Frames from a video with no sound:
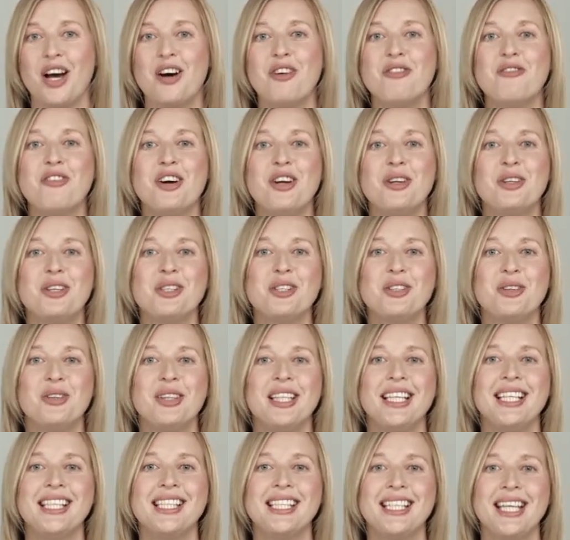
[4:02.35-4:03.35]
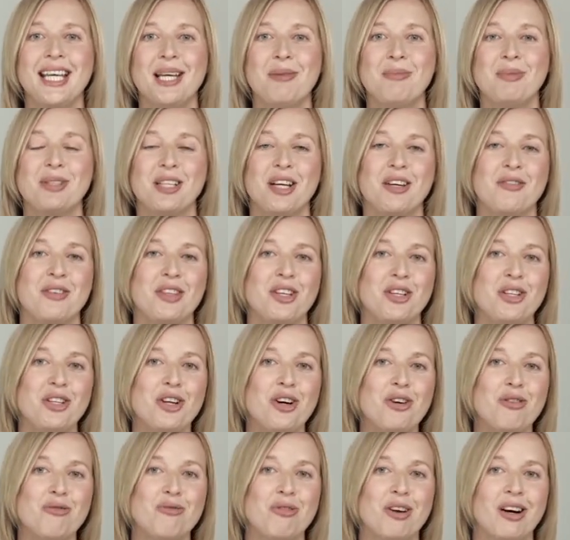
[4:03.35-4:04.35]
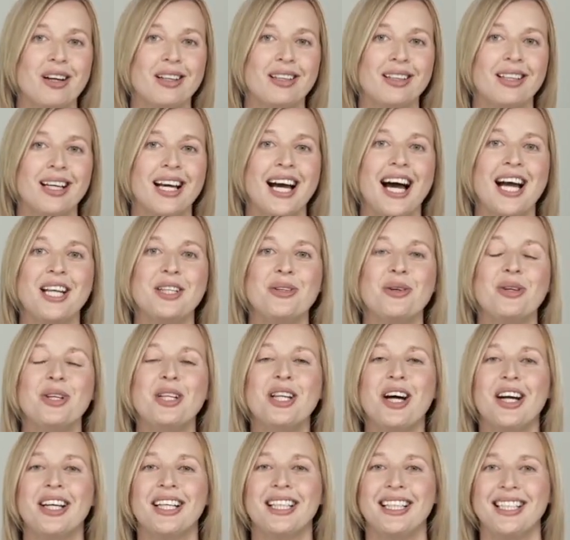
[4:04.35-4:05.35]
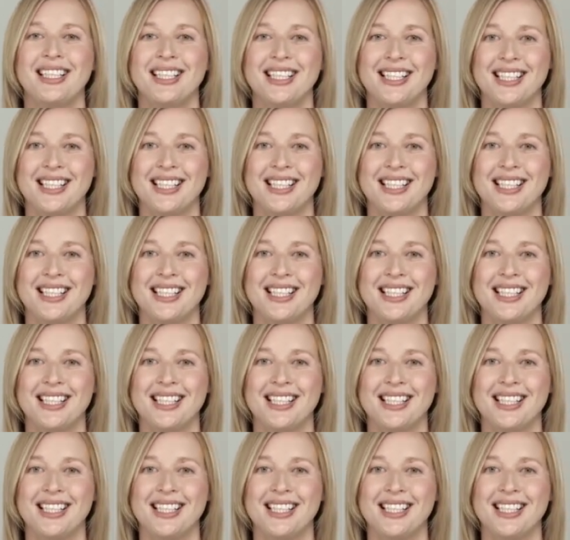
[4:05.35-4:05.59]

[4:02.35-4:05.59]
Focus on these tips over the long run and you're likely to